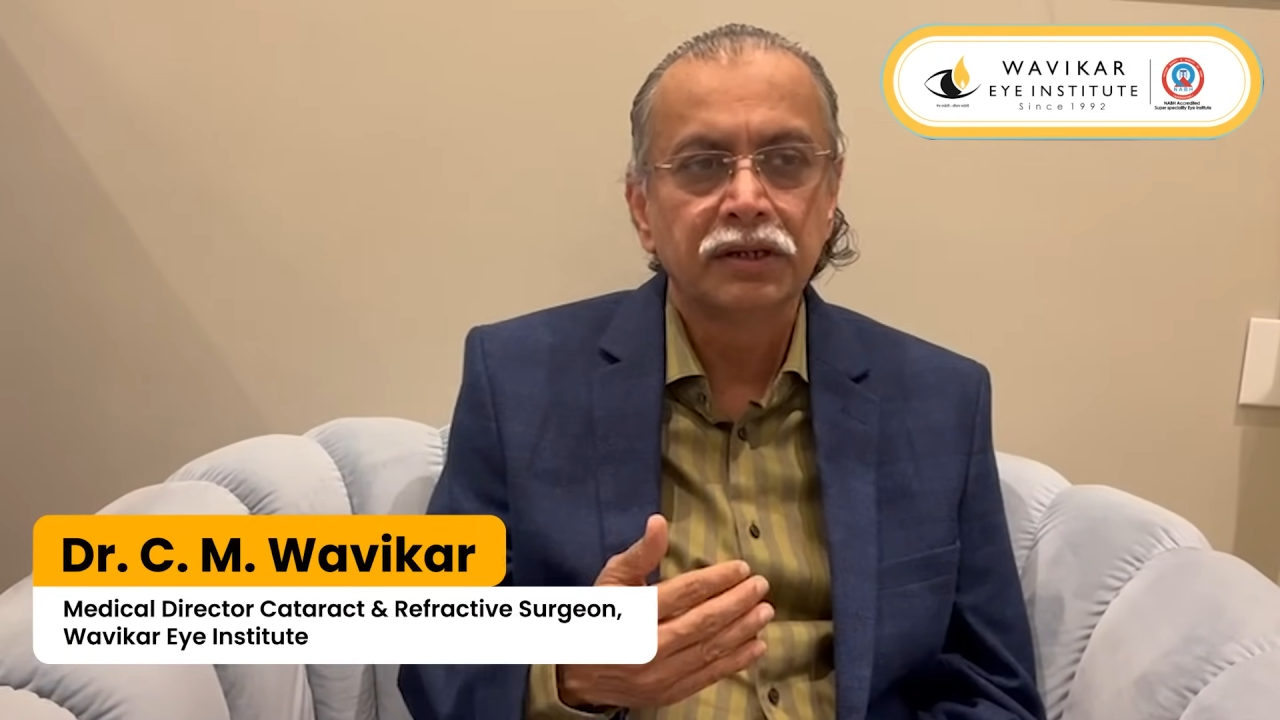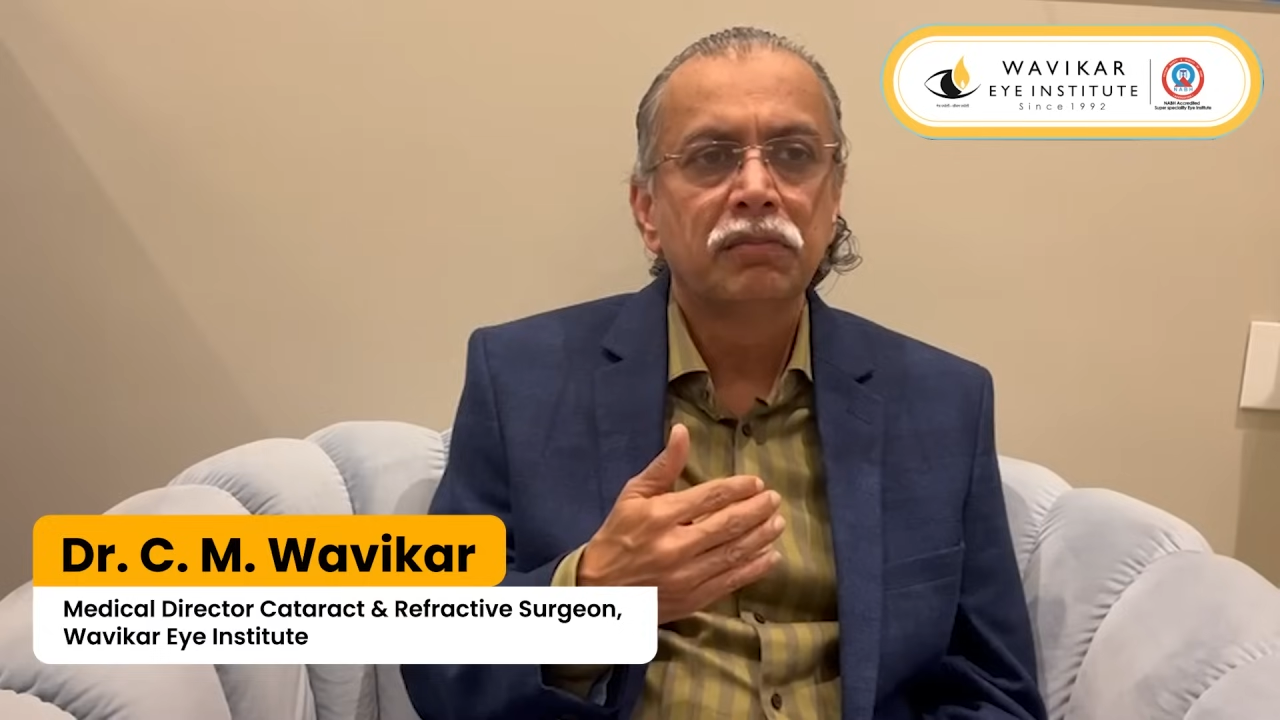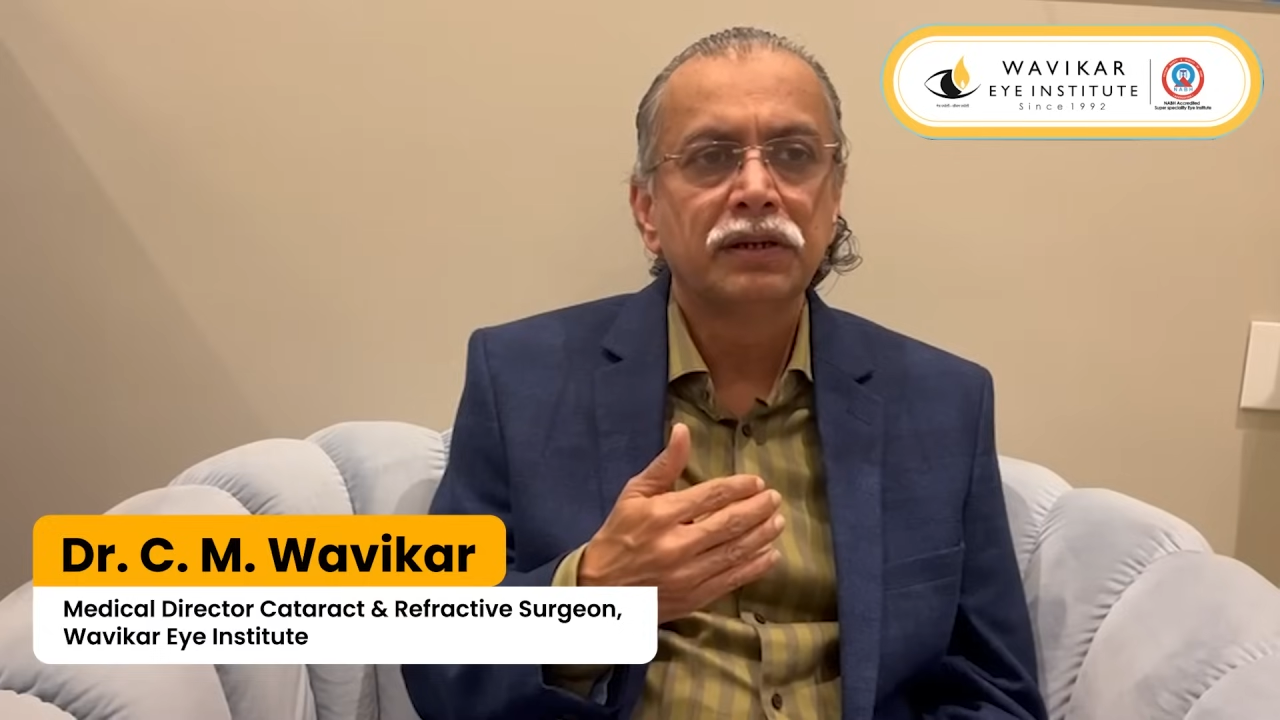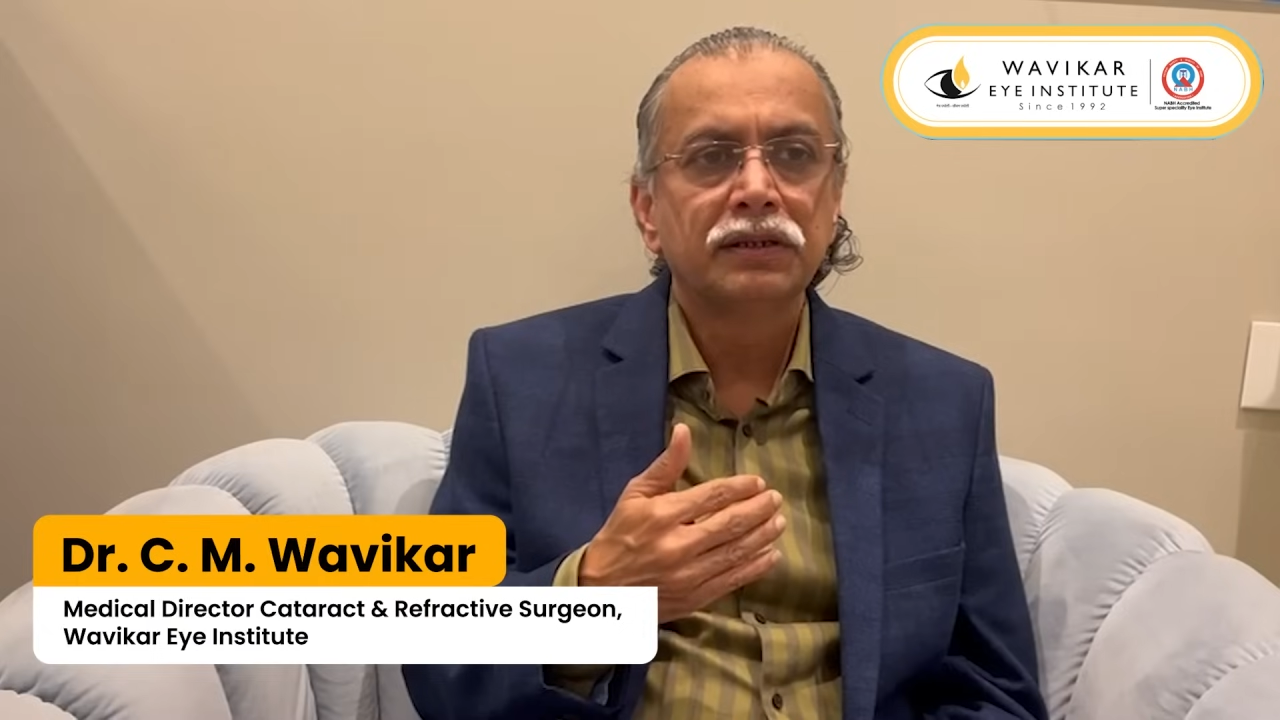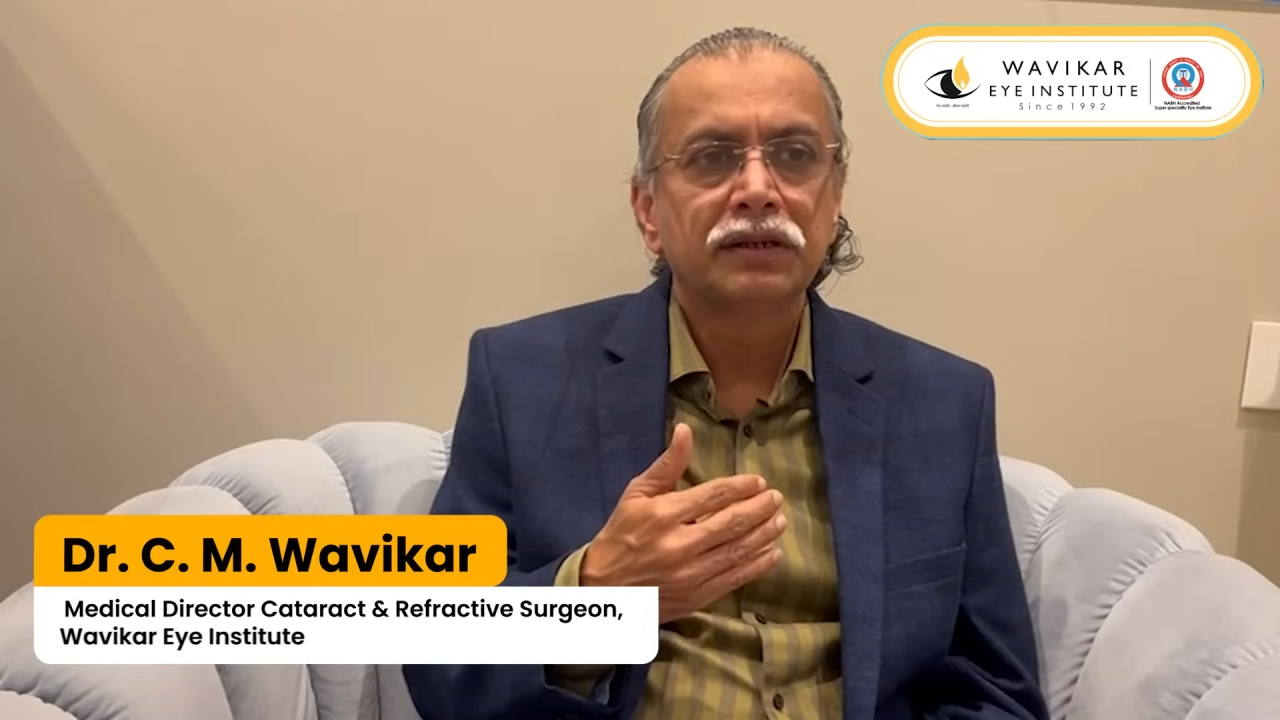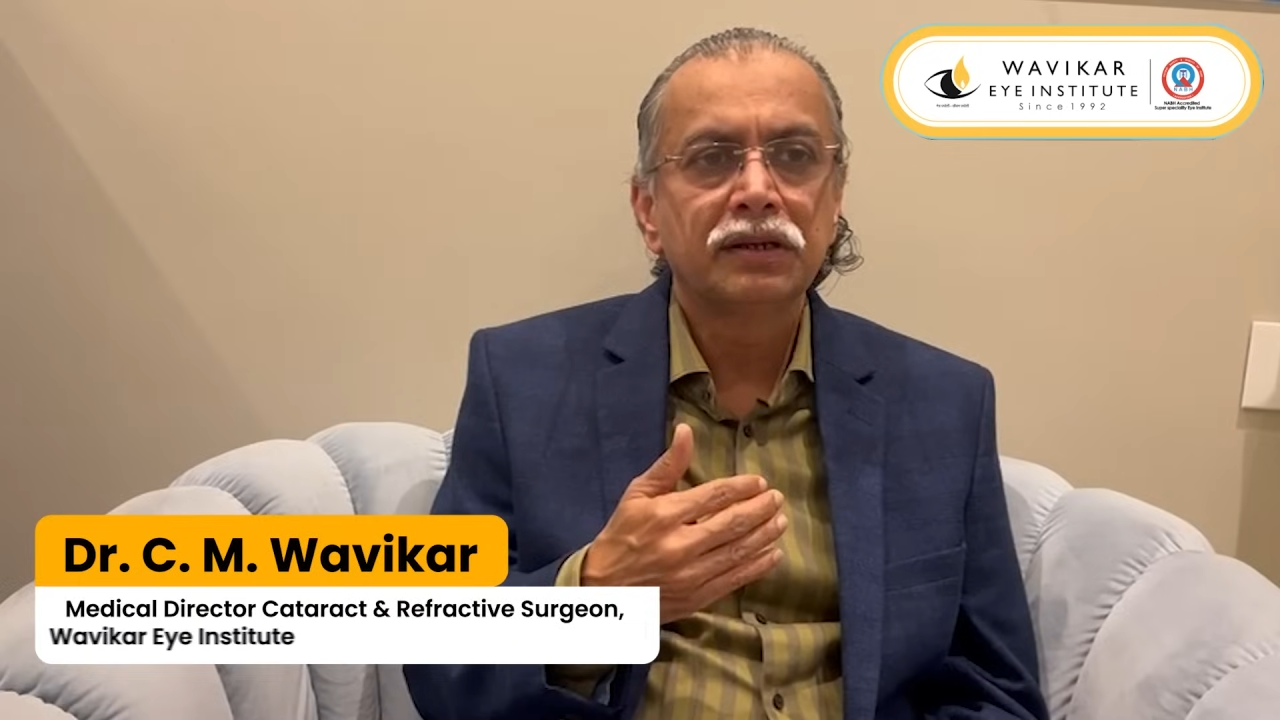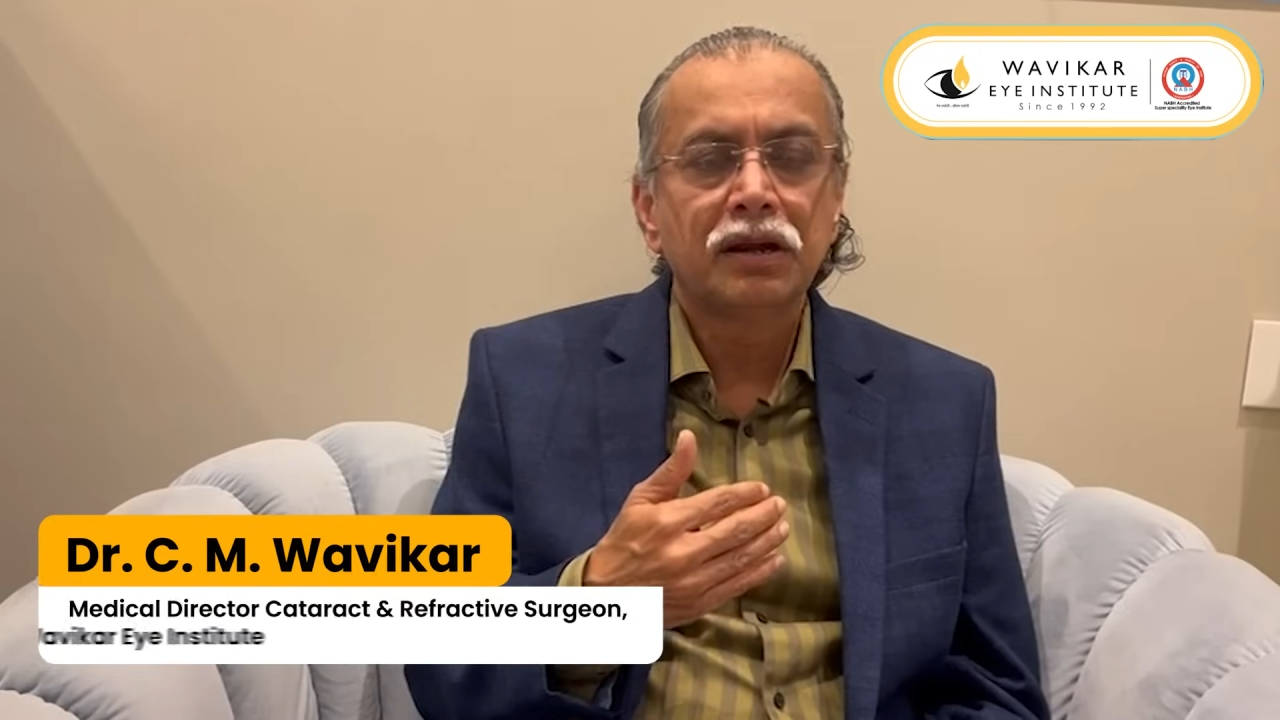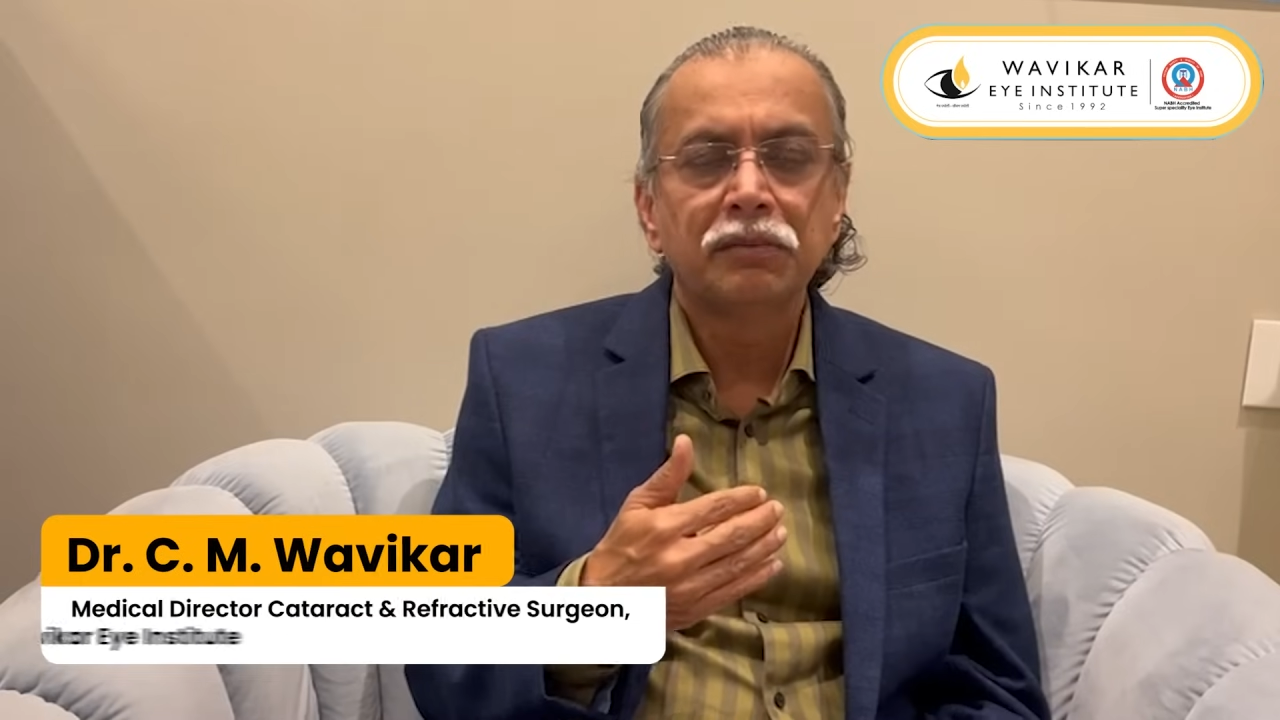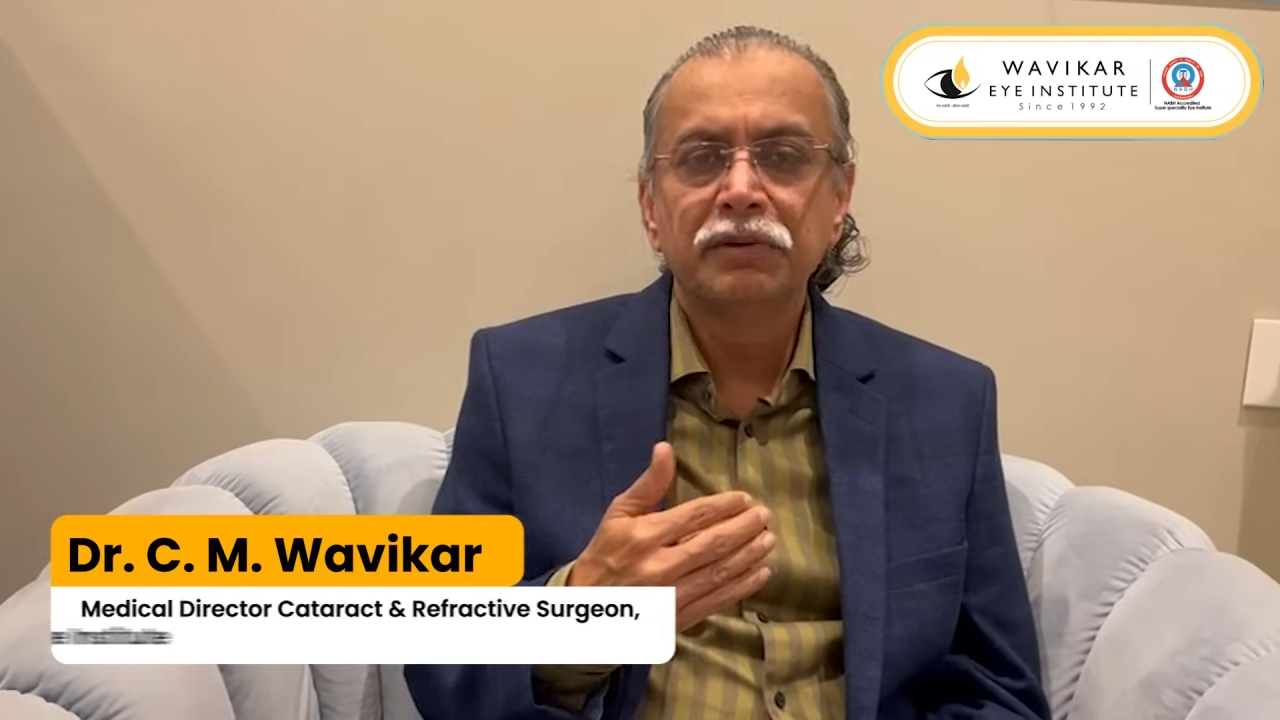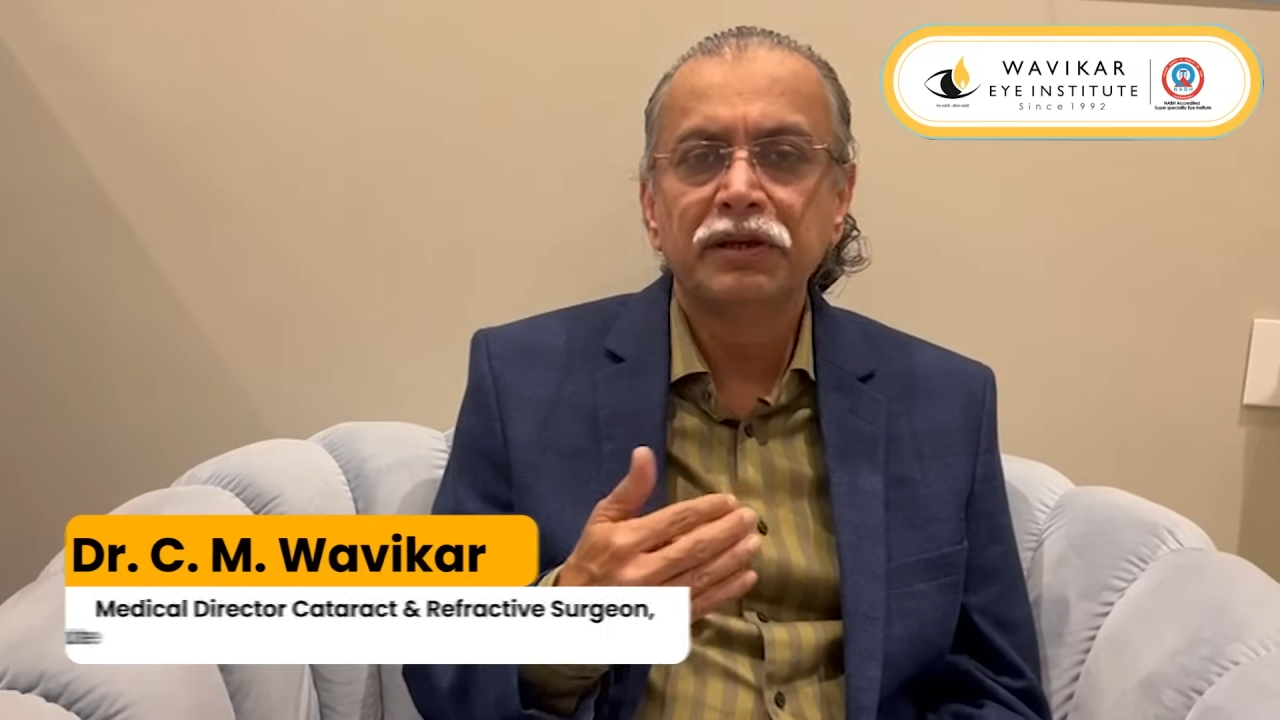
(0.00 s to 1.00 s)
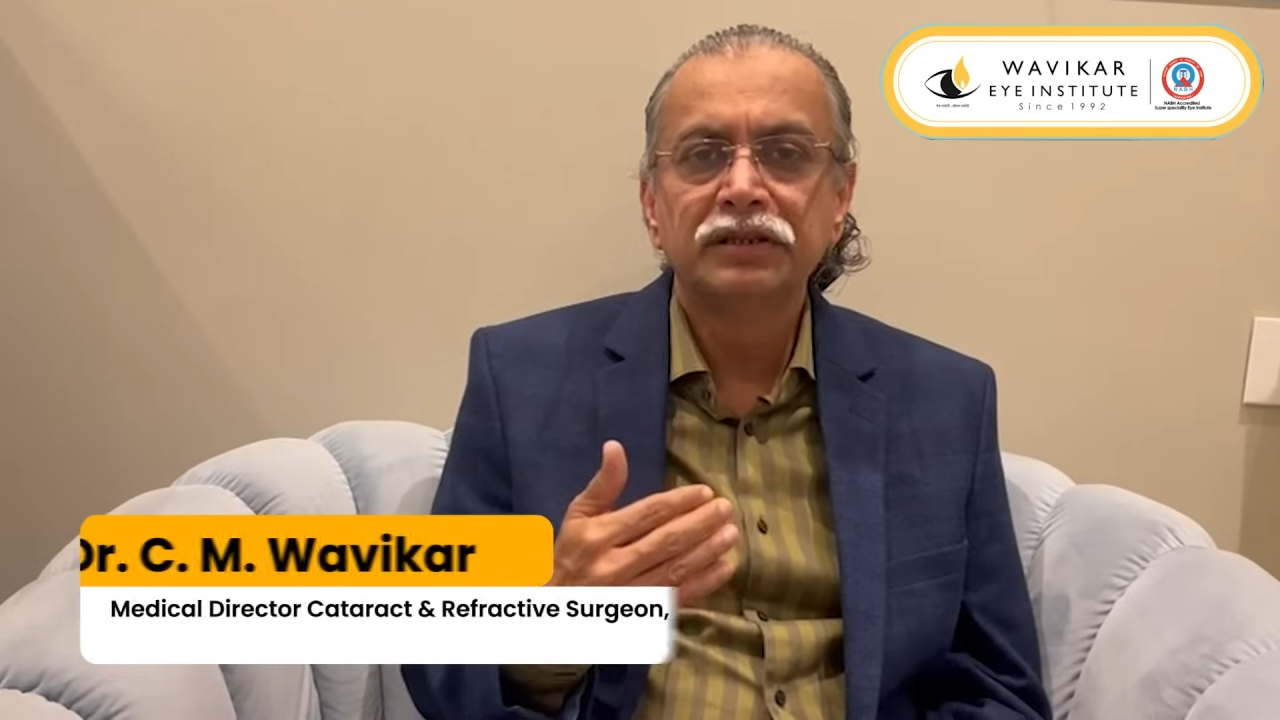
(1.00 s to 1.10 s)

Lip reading: But there are many